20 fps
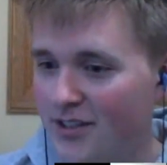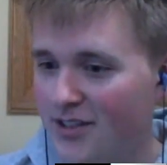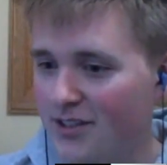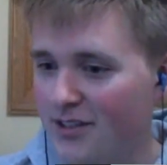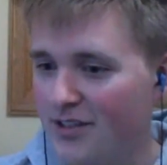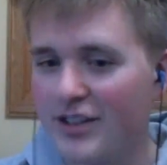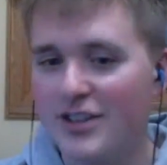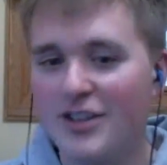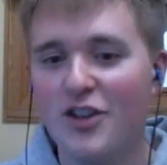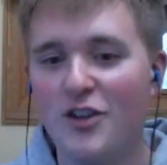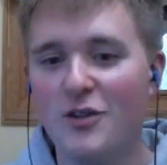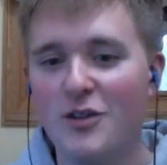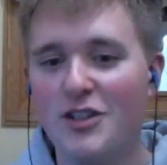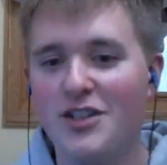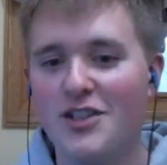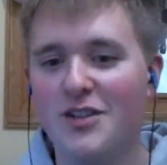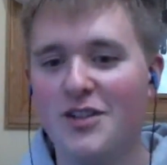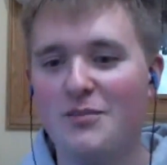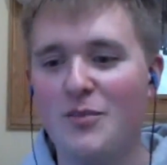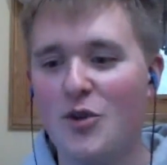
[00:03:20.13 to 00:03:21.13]
Let's go into
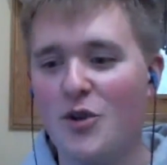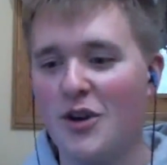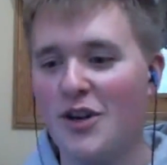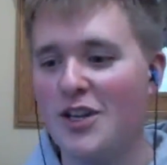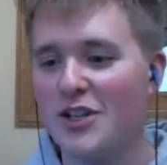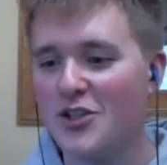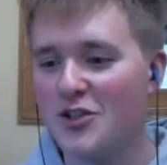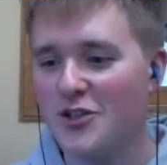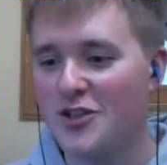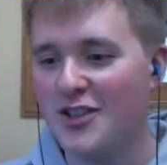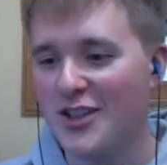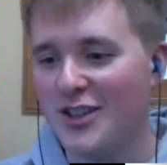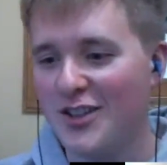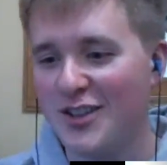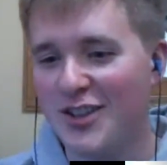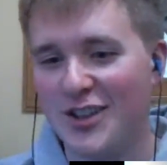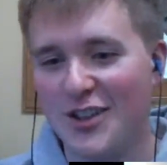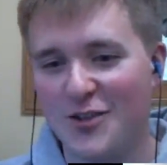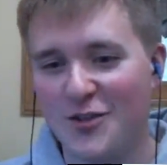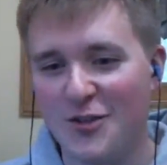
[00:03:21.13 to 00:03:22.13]
some more interesting
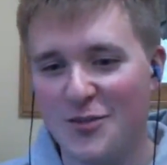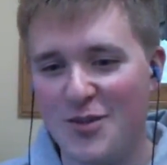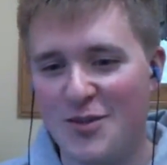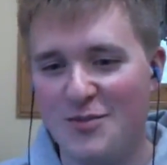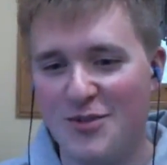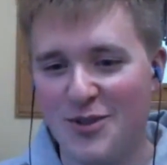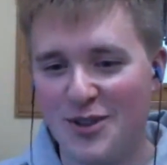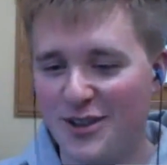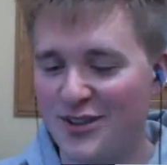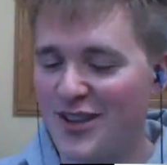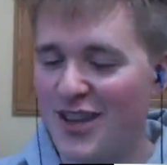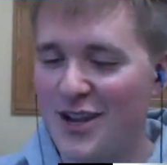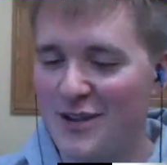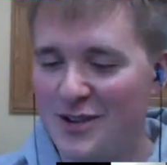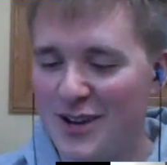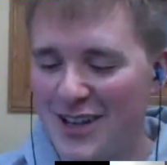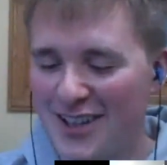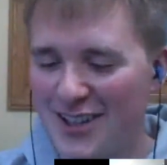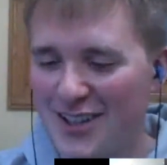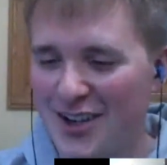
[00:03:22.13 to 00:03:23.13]
things for people, because that was